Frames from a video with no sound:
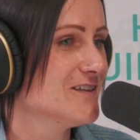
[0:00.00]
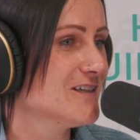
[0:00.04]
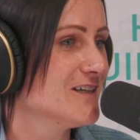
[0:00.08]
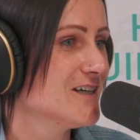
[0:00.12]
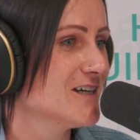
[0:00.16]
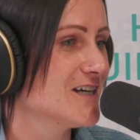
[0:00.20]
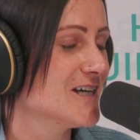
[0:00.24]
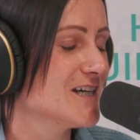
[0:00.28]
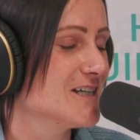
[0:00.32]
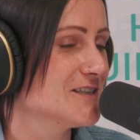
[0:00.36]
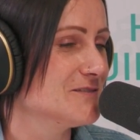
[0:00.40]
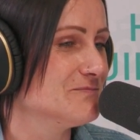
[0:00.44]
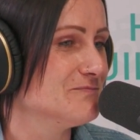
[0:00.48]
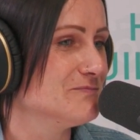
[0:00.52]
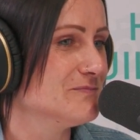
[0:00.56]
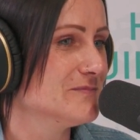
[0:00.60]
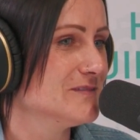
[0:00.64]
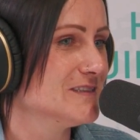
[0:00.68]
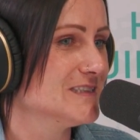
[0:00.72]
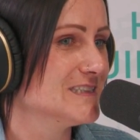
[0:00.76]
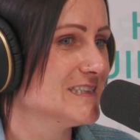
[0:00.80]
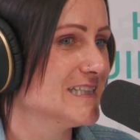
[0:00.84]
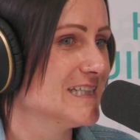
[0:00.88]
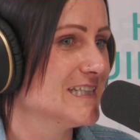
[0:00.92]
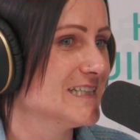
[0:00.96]

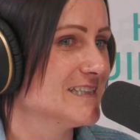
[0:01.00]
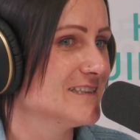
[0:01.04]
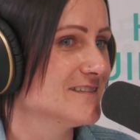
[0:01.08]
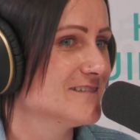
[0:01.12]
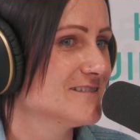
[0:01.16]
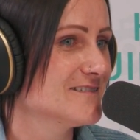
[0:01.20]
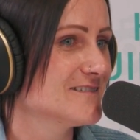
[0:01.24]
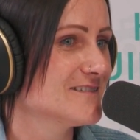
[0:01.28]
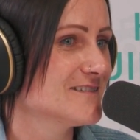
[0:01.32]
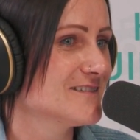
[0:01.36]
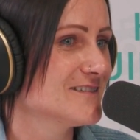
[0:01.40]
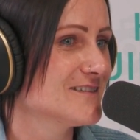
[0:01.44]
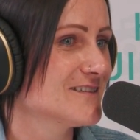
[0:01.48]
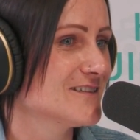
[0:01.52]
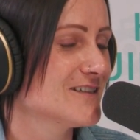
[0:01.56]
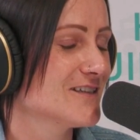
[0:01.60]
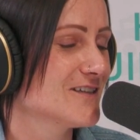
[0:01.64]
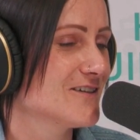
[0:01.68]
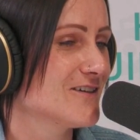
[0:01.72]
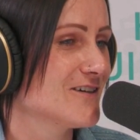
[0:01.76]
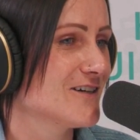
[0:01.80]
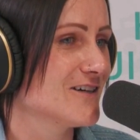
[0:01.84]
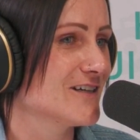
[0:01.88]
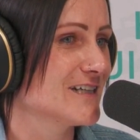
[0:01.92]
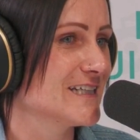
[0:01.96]
And then
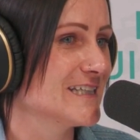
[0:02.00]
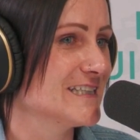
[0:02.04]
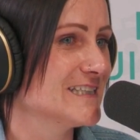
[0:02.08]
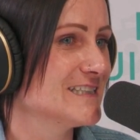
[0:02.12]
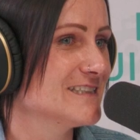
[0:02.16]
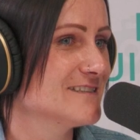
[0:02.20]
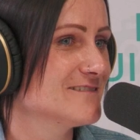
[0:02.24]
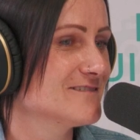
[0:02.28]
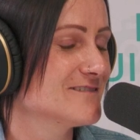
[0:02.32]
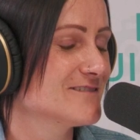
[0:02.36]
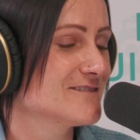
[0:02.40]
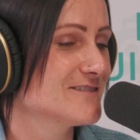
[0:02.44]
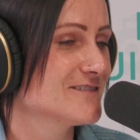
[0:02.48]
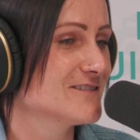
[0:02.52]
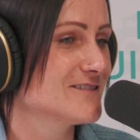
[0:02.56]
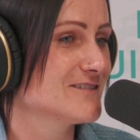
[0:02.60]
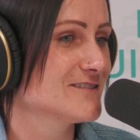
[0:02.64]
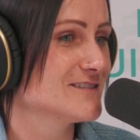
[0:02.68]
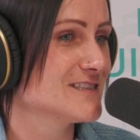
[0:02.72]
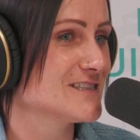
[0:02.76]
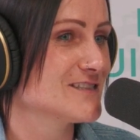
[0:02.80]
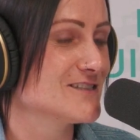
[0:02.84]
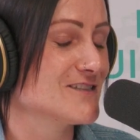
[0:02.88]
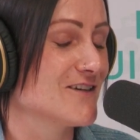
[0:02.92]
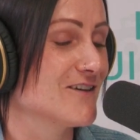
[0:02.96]
I
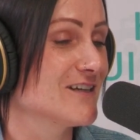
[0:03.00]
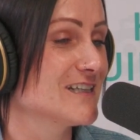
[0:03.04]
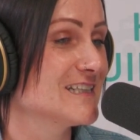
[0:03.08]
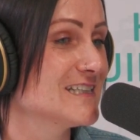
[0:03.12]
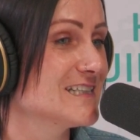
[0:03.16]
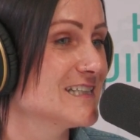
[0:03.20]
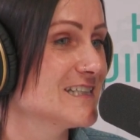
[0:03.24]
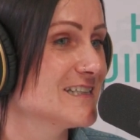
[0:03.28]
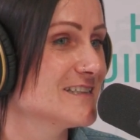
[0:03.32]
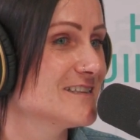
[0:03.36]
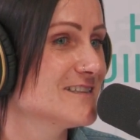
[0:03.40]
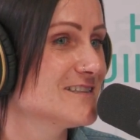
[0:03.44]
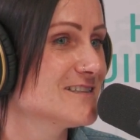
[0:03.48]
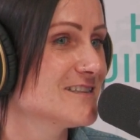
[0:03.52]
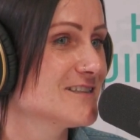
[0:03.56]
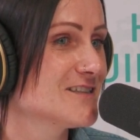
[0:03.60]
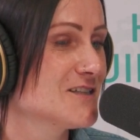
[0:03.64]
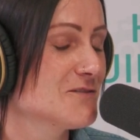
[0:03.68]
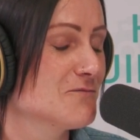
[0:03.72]
decided,